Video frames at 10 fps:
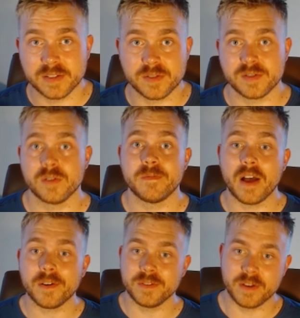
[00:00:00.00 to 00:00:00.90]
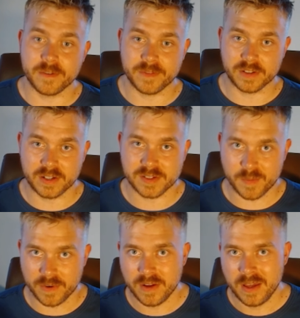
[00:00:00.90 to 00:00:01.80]
there's no value there for the
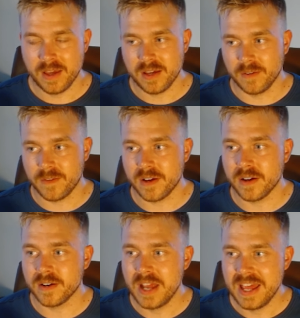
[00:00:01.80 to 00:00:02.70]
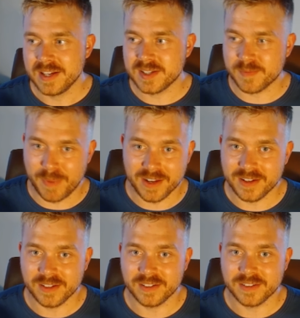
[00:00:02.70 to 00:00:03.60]
customer. If they're
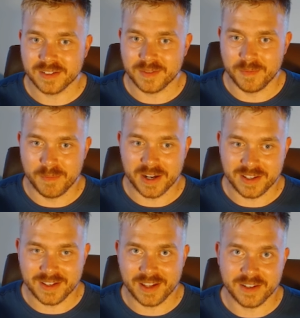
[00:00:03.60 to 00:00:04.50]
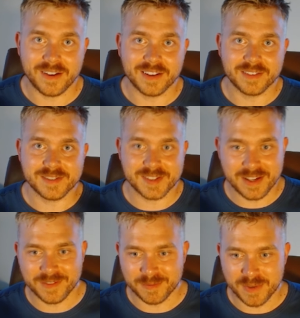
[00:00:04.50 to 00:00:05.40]
spending money and not
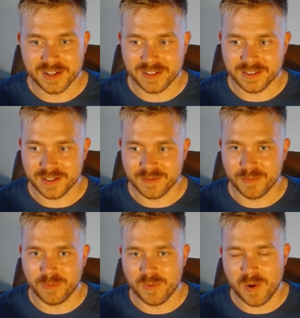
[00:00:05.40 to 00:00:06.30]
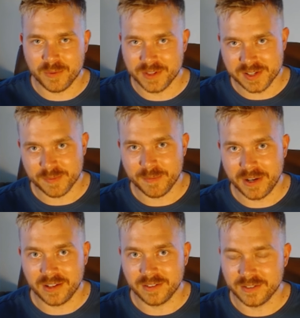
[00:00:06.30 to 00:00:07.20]
saving money, then why would they spend
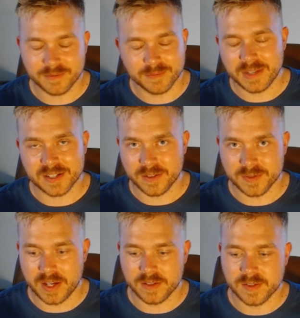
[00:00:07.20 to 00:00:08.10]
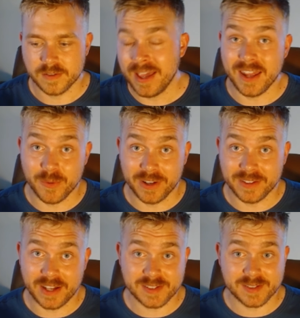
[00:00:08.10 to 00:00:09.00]
money? It makes no sense. Anyway,
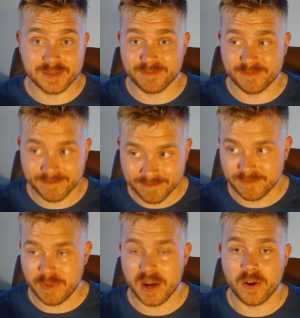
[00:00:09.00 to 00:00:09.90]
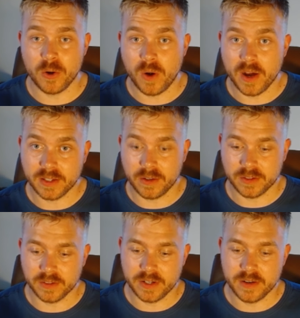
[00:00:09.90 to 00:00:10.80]
that's my ROI
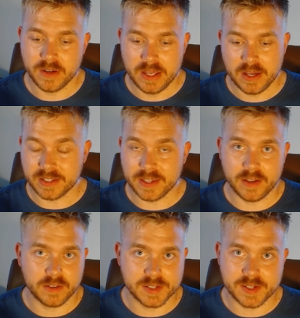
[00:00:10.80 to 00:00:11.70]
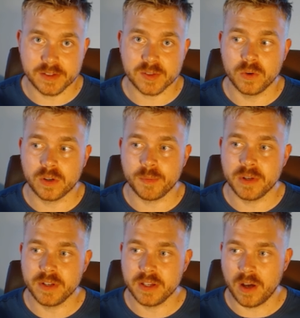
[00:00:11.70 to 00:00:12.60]
calculator. Again, it's in the Skool
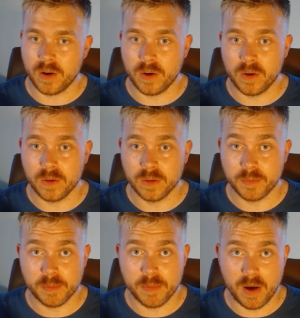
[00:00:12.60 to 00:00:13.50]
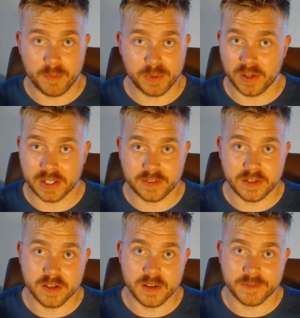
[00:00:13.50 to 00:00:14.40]
community. I'll plug it to
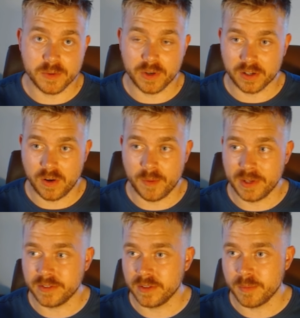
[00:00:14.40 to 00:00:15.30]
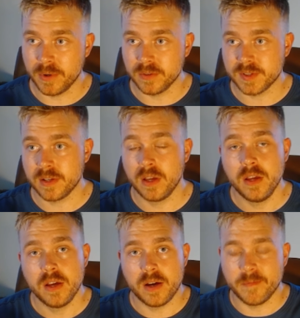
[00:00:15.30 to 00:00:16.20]
you if you want to comment on the post.
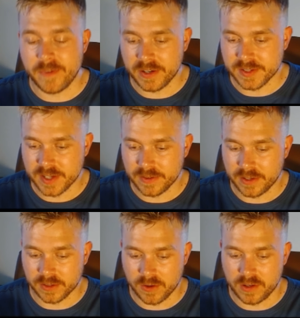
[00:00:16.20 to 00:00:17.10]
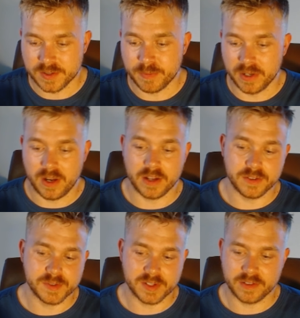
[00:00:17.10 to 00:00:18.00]
I'm fine to send that across, but I
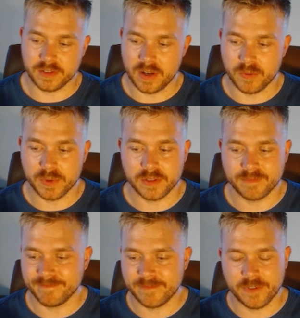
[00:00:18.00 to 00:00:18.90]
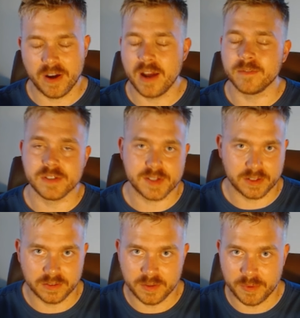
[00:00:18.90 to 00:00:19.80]
use it, we for every
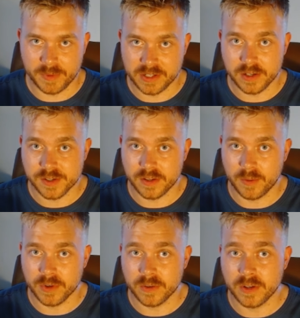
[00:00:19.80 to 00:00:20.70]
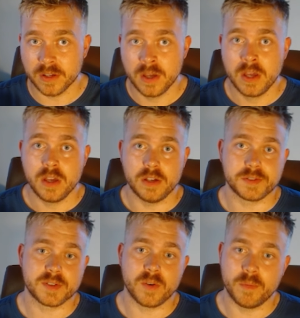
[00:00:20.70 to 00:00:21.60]
single implementation that we're doing.
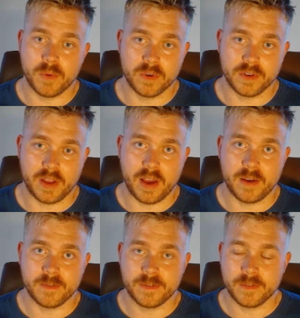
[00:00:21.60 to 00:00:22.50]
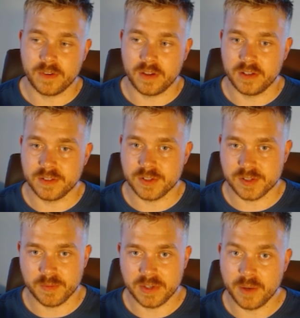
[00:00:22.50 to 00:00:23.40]
It's so important to have and just
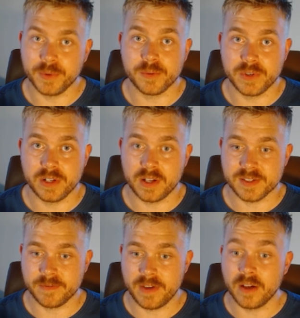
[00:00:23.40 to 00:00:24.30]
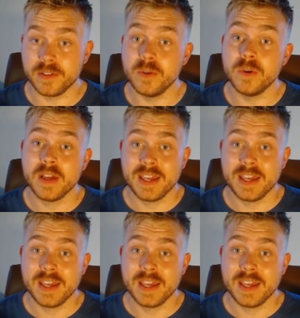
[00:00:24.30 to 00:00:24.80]
to be able to realize the value,